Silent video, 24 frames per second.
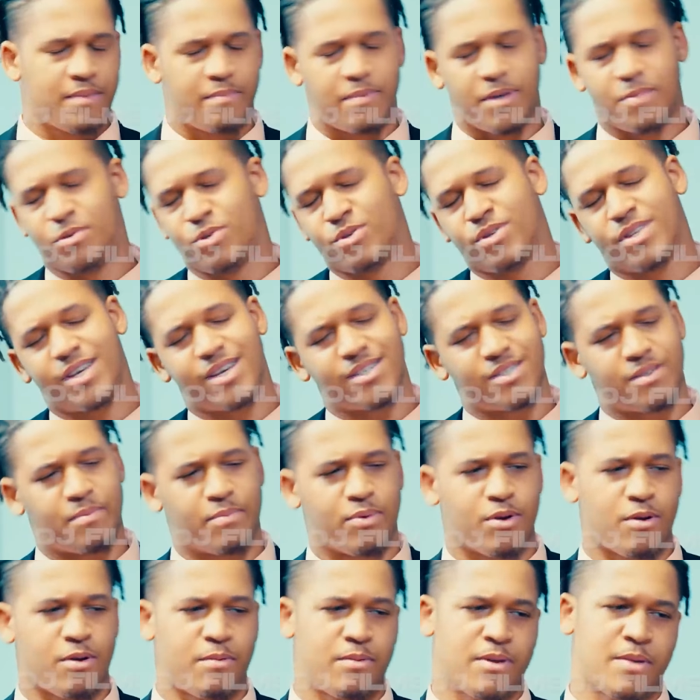Baby, you know that's the
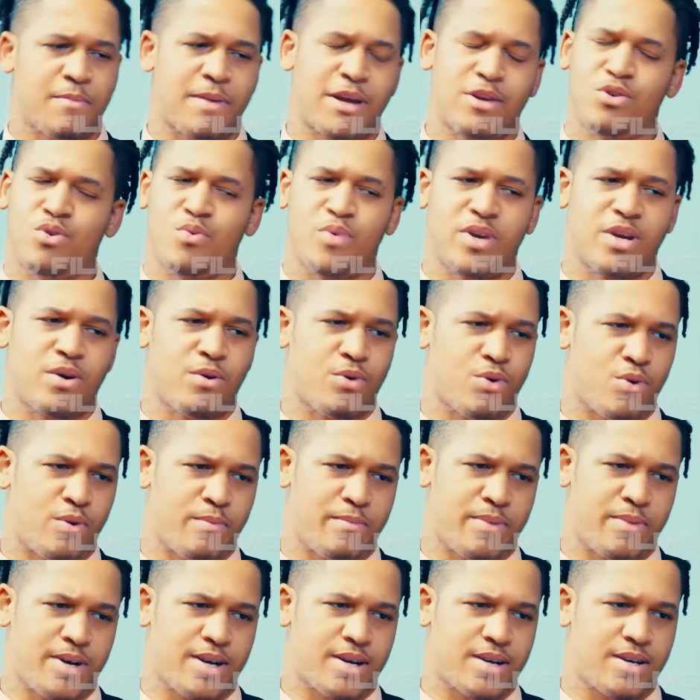problem. I don't know when I'll come
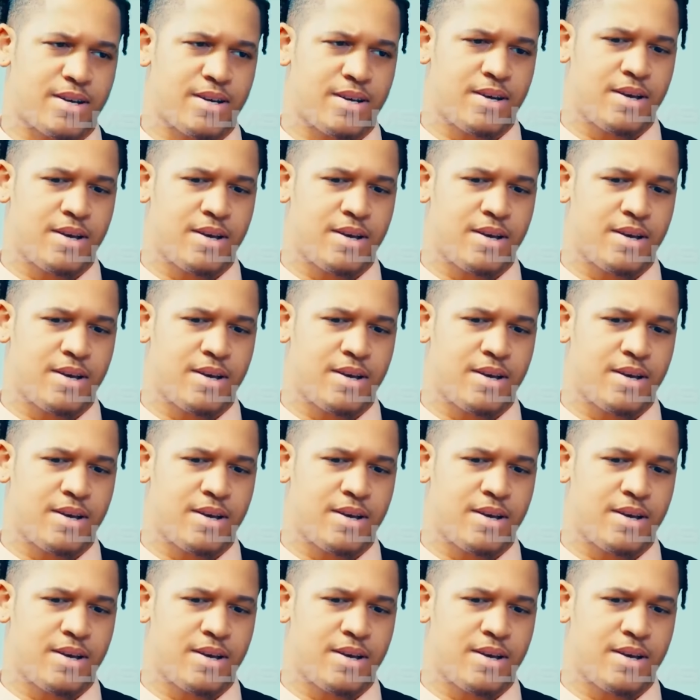back.